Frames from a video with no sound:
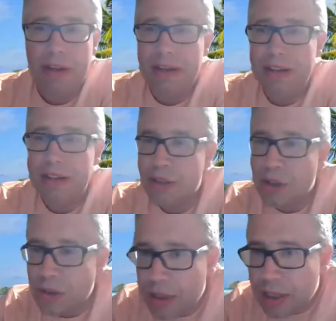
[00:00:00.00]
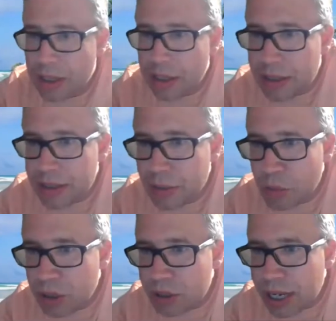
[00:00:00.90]
So
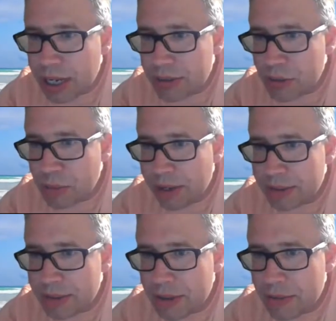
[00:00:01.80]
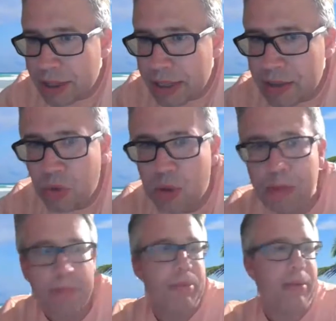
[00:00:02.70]
what scales do you practice every day as a
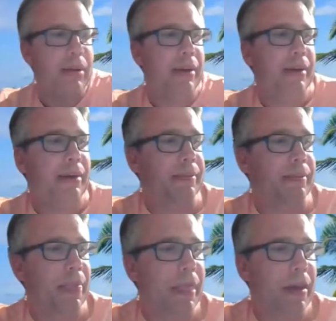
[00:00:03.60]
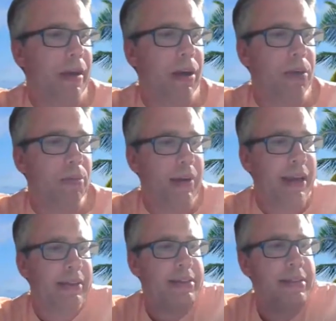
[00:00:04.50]
warm-up? I don't
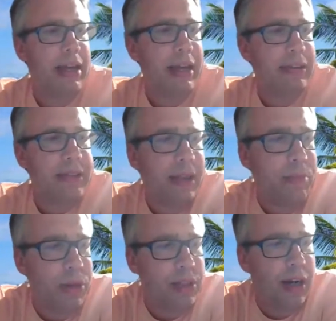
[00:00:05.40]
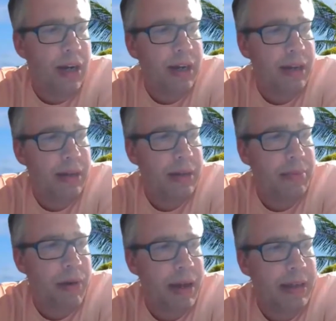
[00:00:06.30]
practice scales that much. I
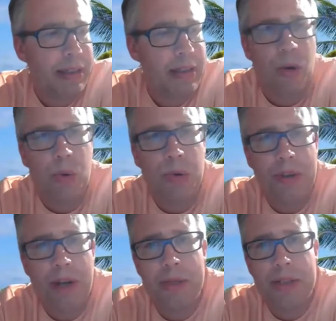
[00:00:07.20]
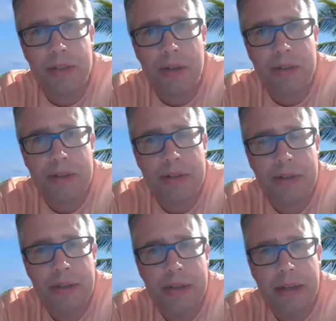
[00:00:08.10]
practice old-time songs,
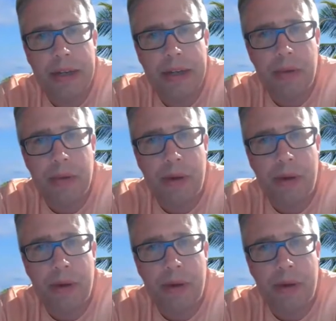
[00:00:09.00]
or I